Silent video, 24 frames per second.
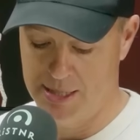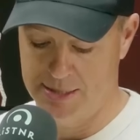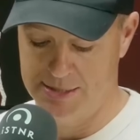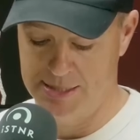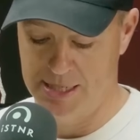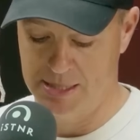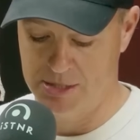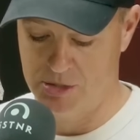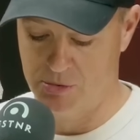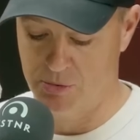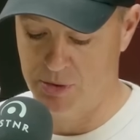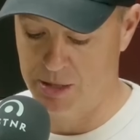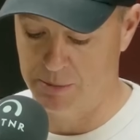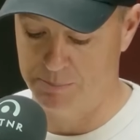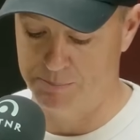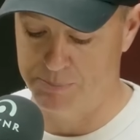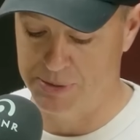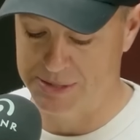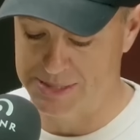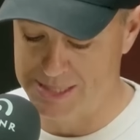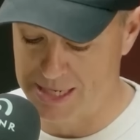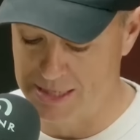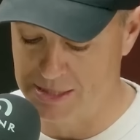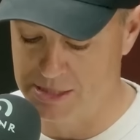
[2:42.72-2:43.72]
Test cricket,
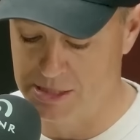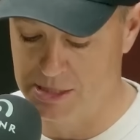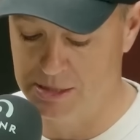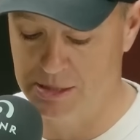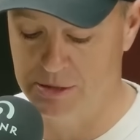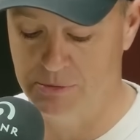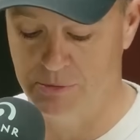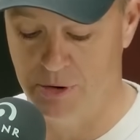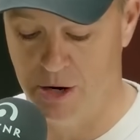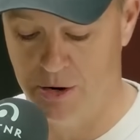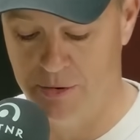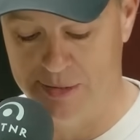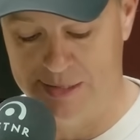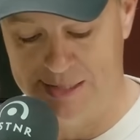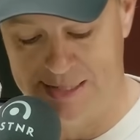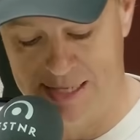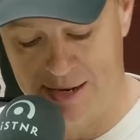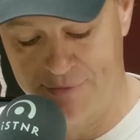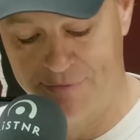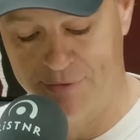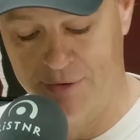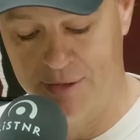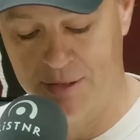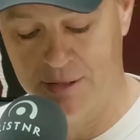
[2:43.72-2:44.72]
potentially, Rohit
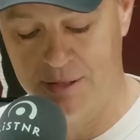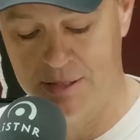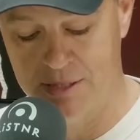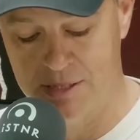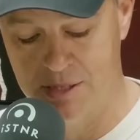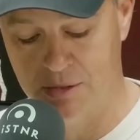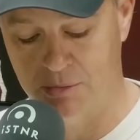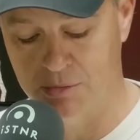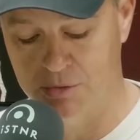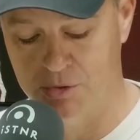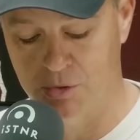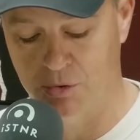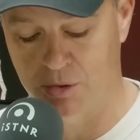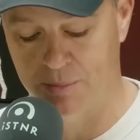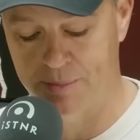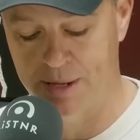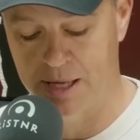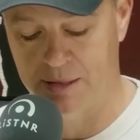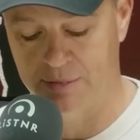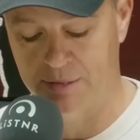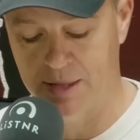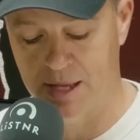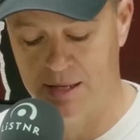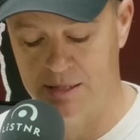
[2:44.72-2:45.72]
definitely. So we'll talk
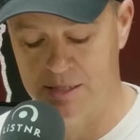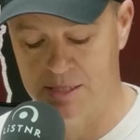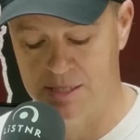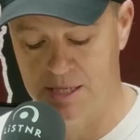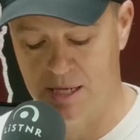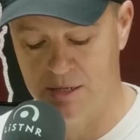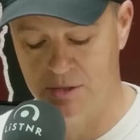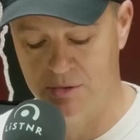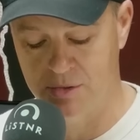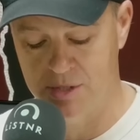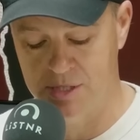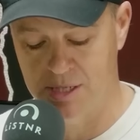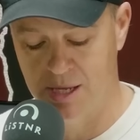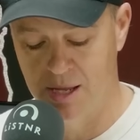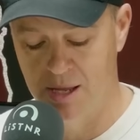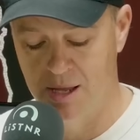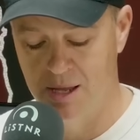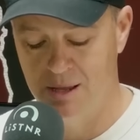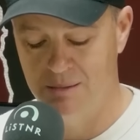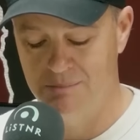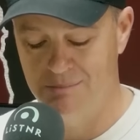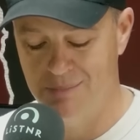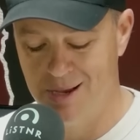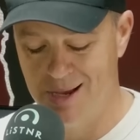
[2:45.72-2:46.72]
about that and Sundries.
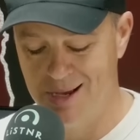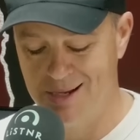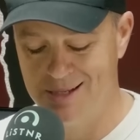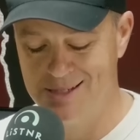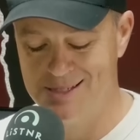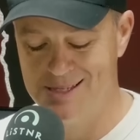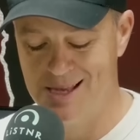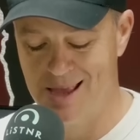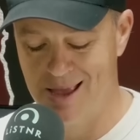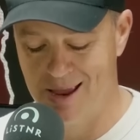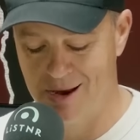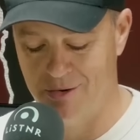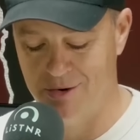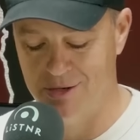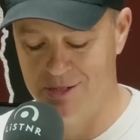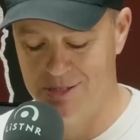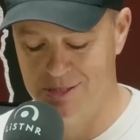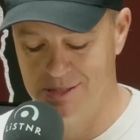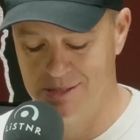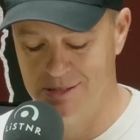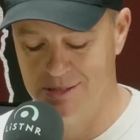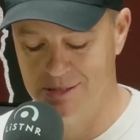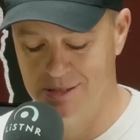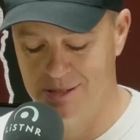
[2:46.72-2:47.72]
Marcus
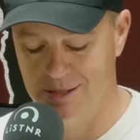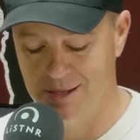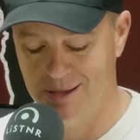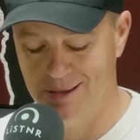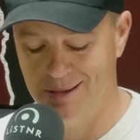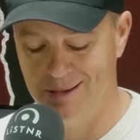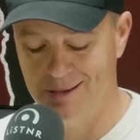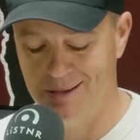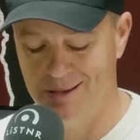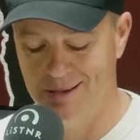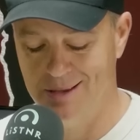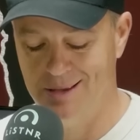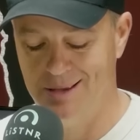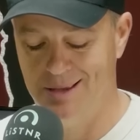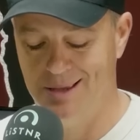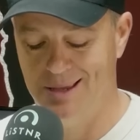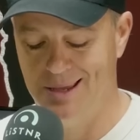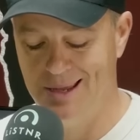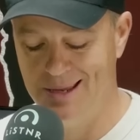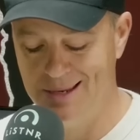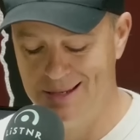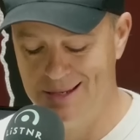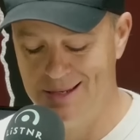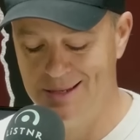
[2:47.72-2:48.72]
Harris
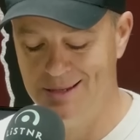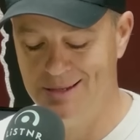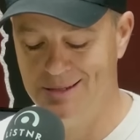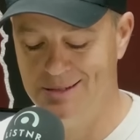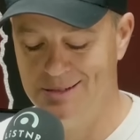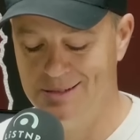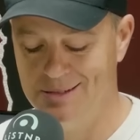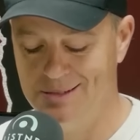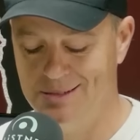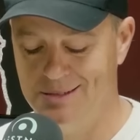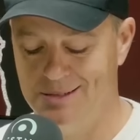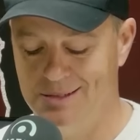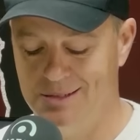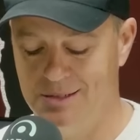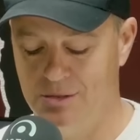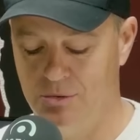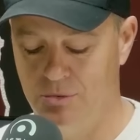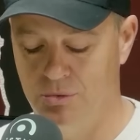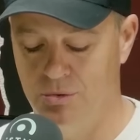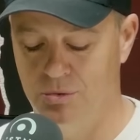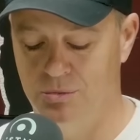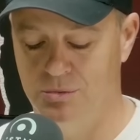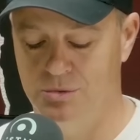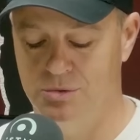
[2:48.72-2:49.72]
hitting
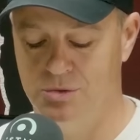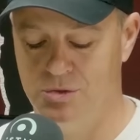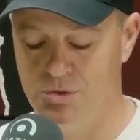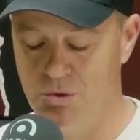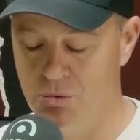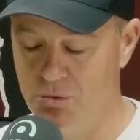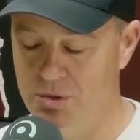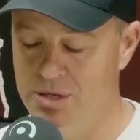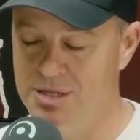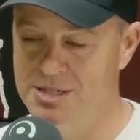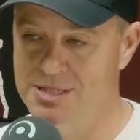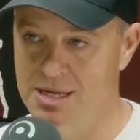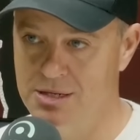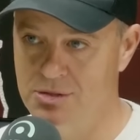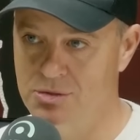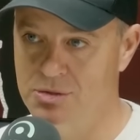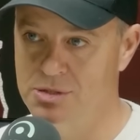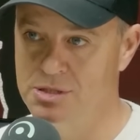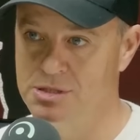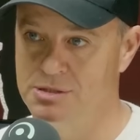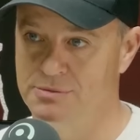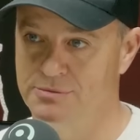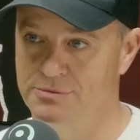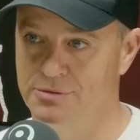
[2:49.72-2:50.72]
or scoring
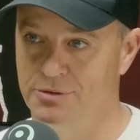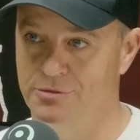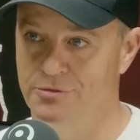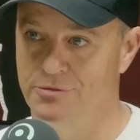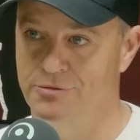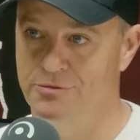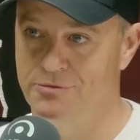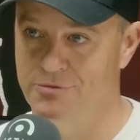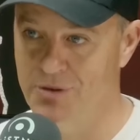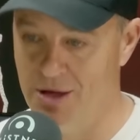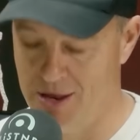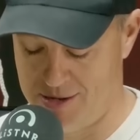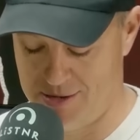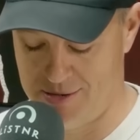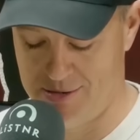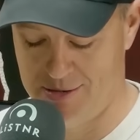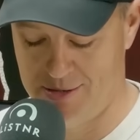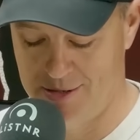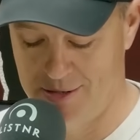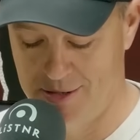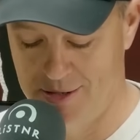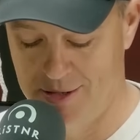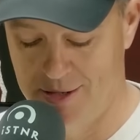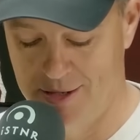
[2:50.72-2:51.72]
centuries for fun
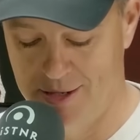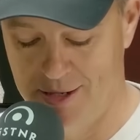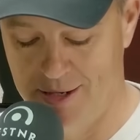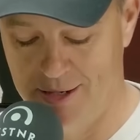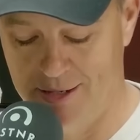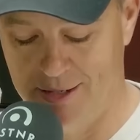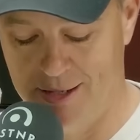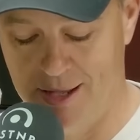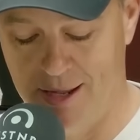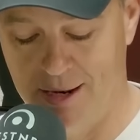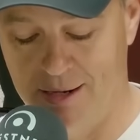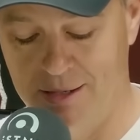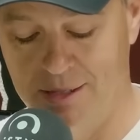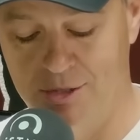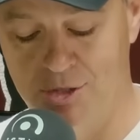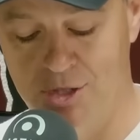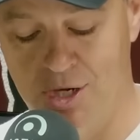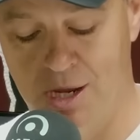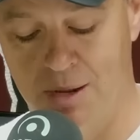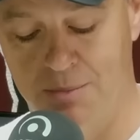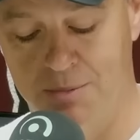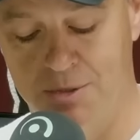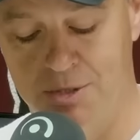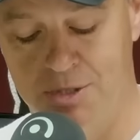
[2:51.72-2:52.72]
in county
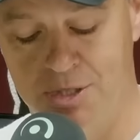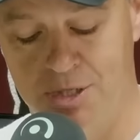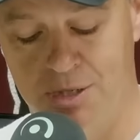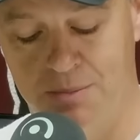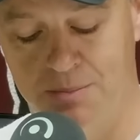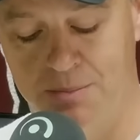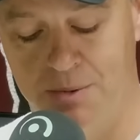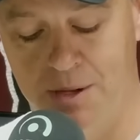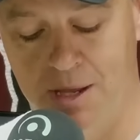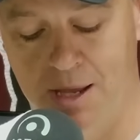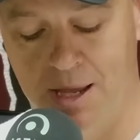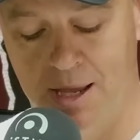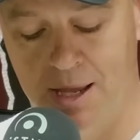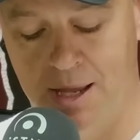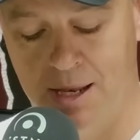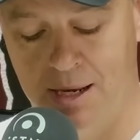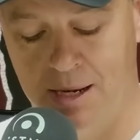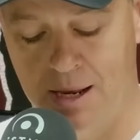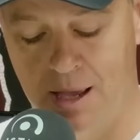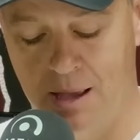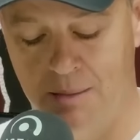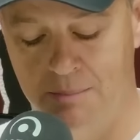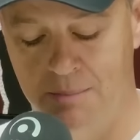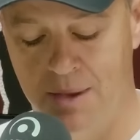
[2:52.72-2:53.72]
championship,
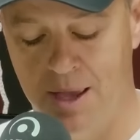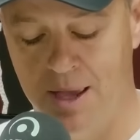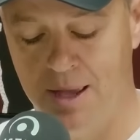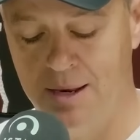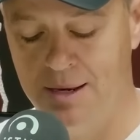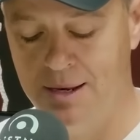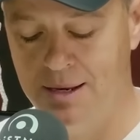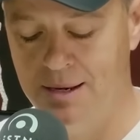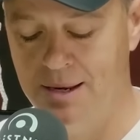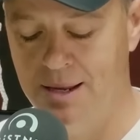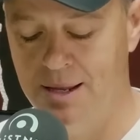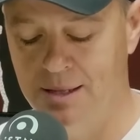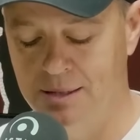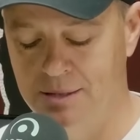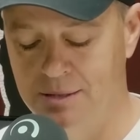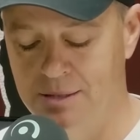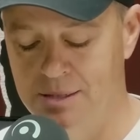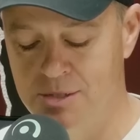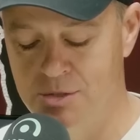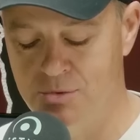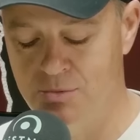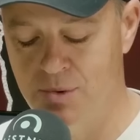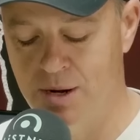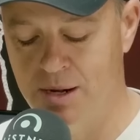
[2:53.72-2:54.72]
and a man in
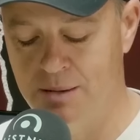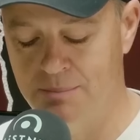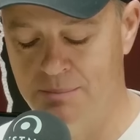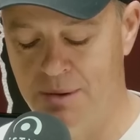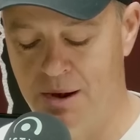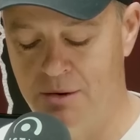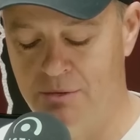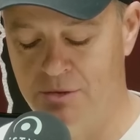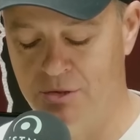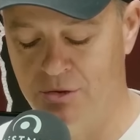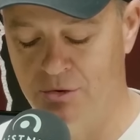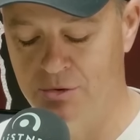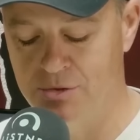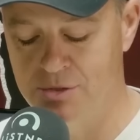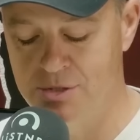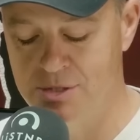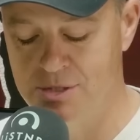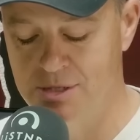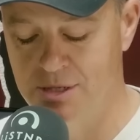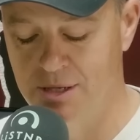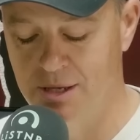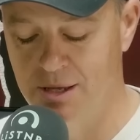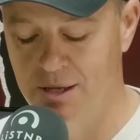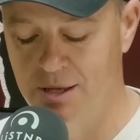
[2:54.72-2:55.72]
England is running
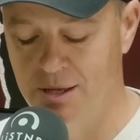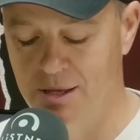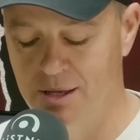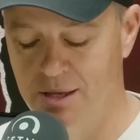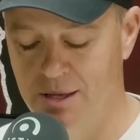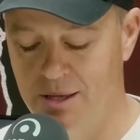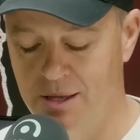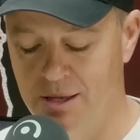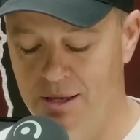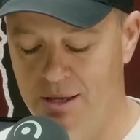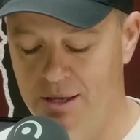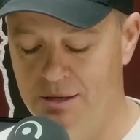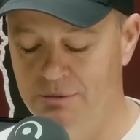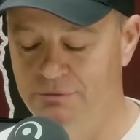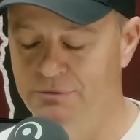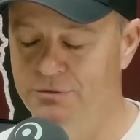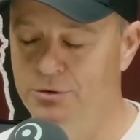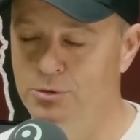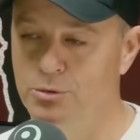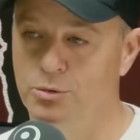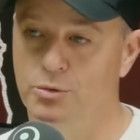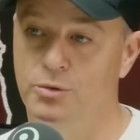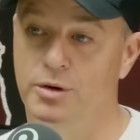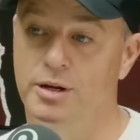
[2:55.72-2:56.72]
marathons in
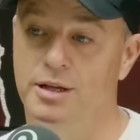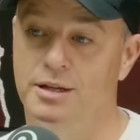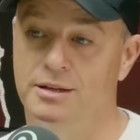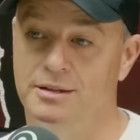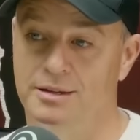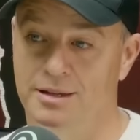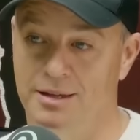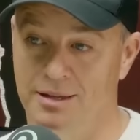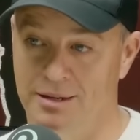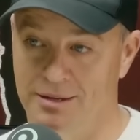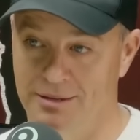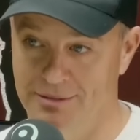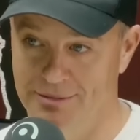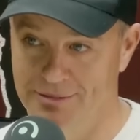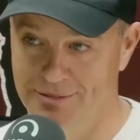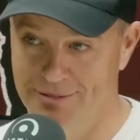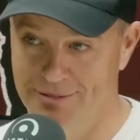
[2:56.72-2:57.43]
full cricket kit.